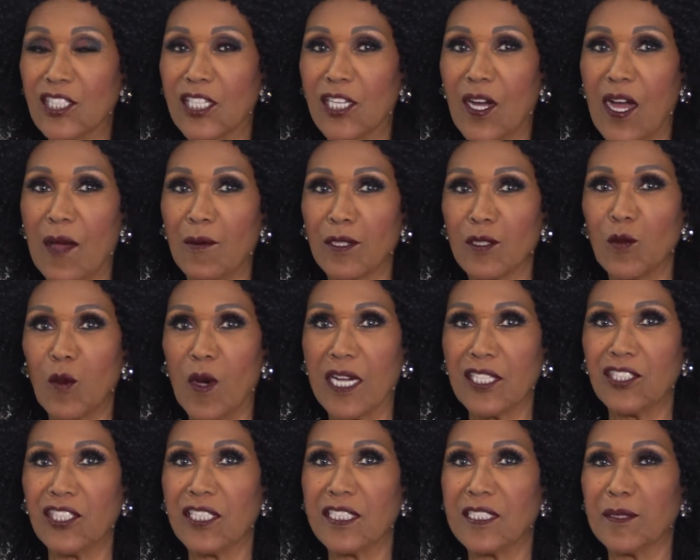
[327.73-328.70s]
You know, I was
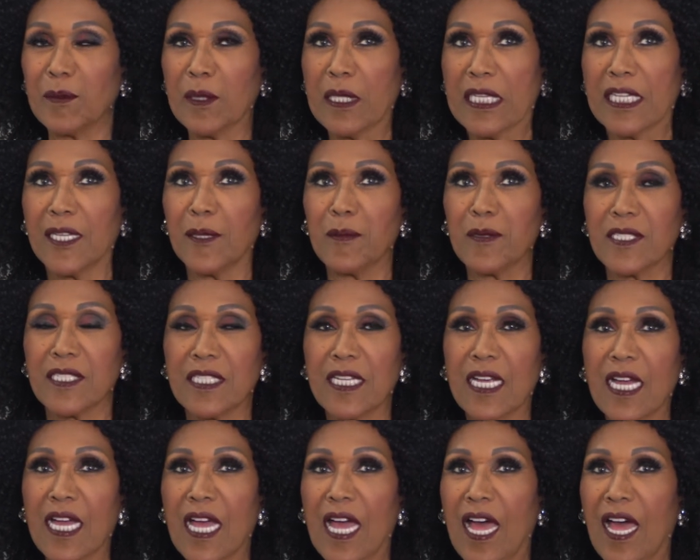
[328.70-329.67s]
watching some clips
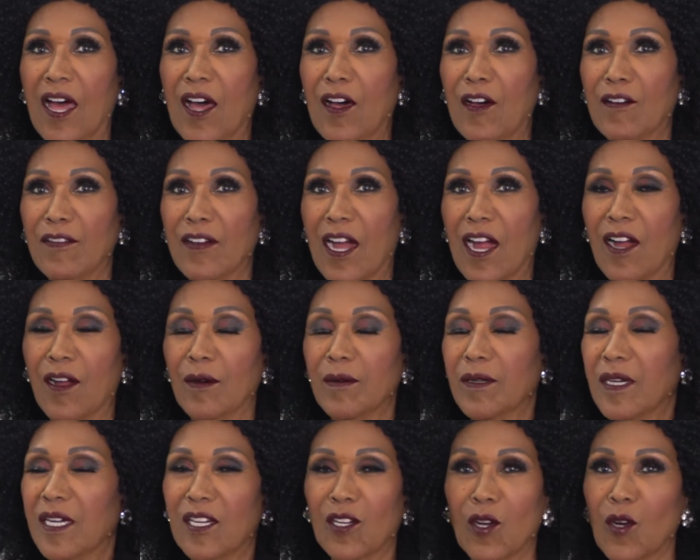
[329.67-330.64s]
of our